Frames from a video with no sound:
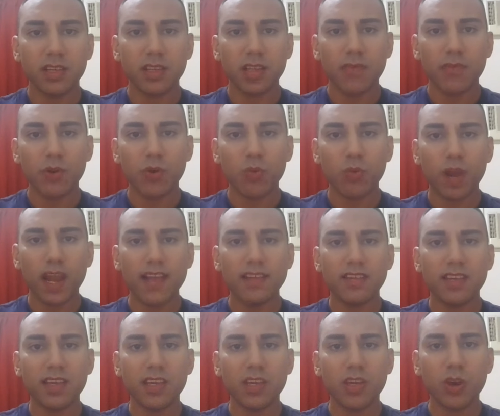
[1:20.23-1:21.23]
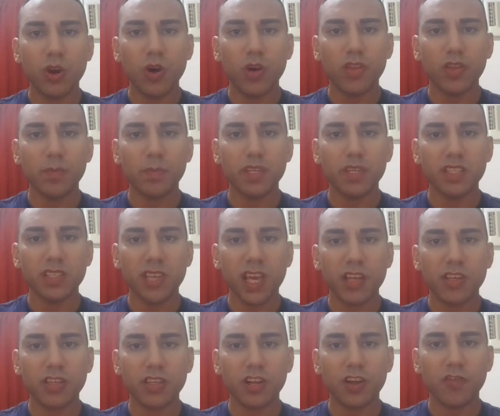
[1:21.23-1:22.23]
They've already got the
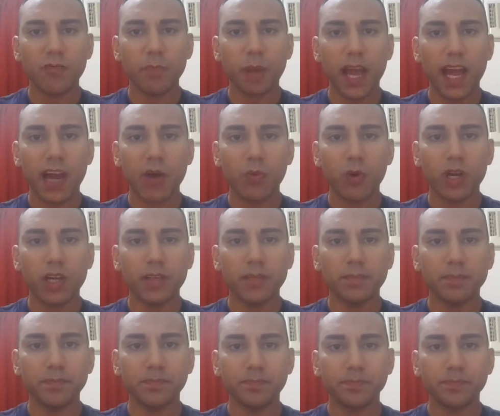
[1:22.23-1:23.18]
position of power.